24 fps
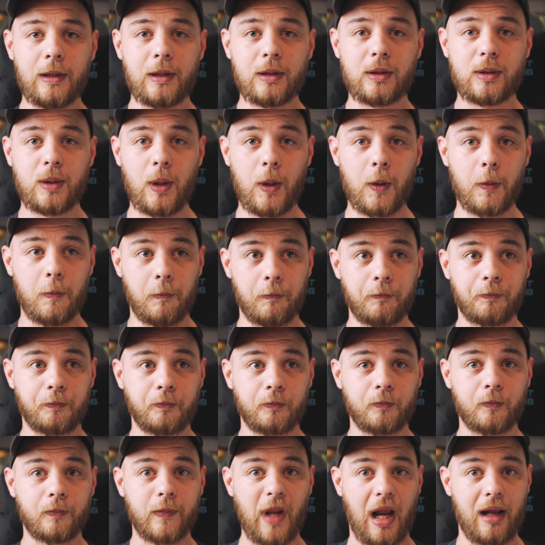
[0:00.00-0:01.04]
So
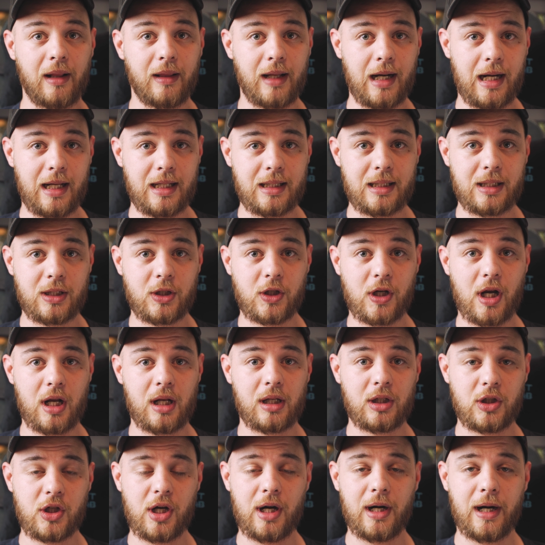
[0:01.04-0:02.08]
did this
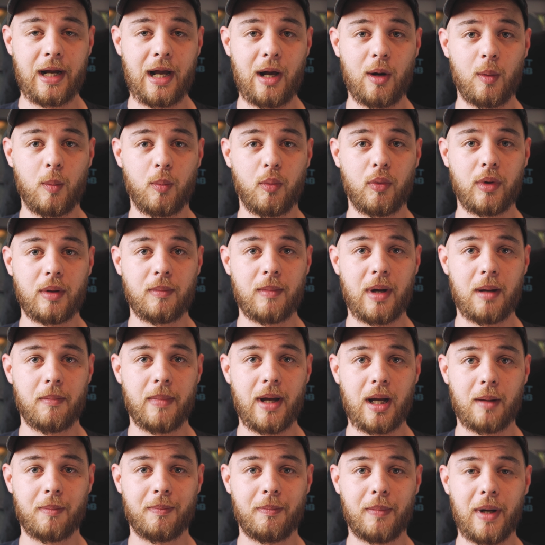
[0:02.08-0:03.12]
chair help with my
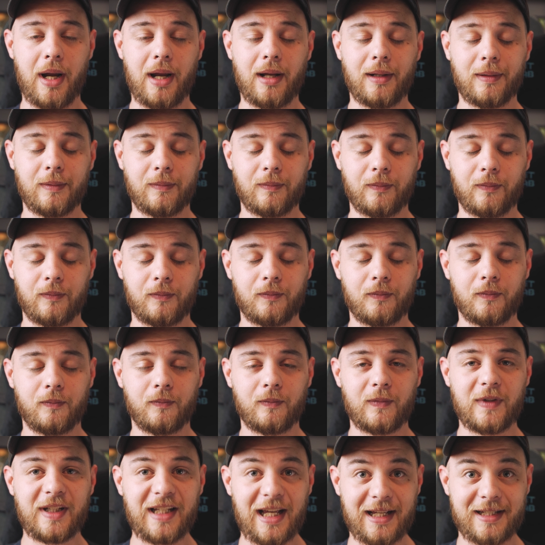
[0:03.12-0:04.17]
back pain?
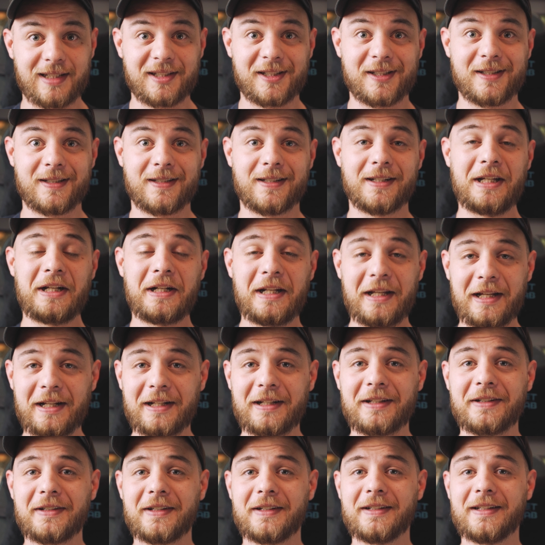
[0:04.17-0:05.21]
Yes, it did,
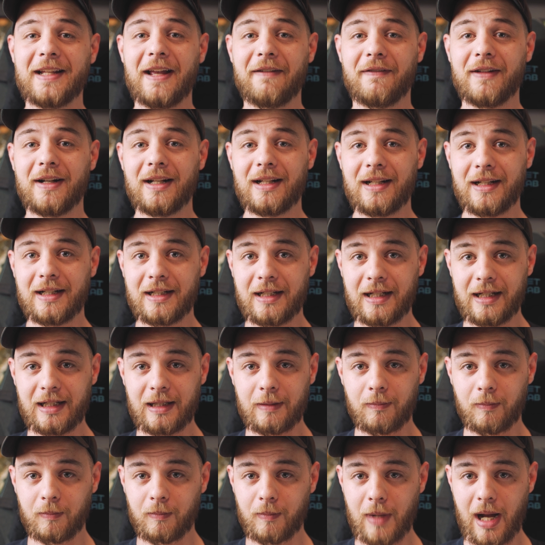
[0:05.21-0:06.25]
definitely did.
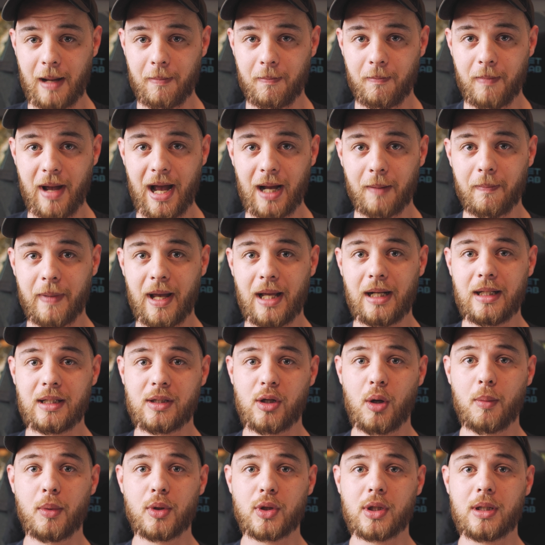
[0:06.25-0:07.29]
My back pain is
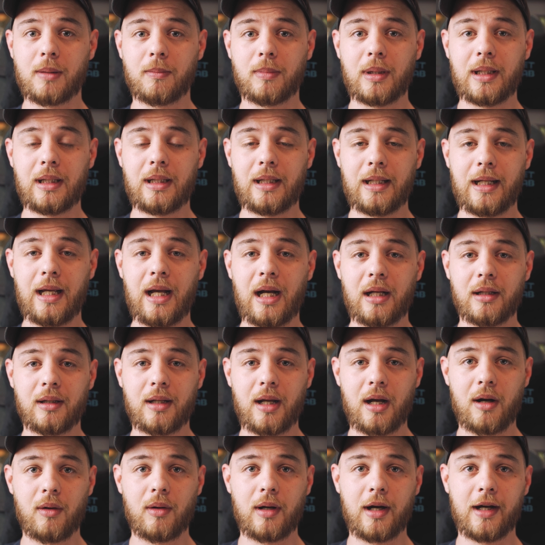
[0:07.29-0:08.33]
almost completely gone
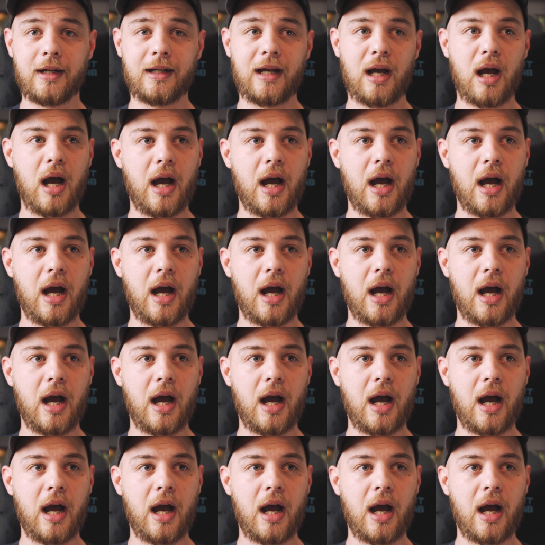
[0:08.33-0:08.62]
now.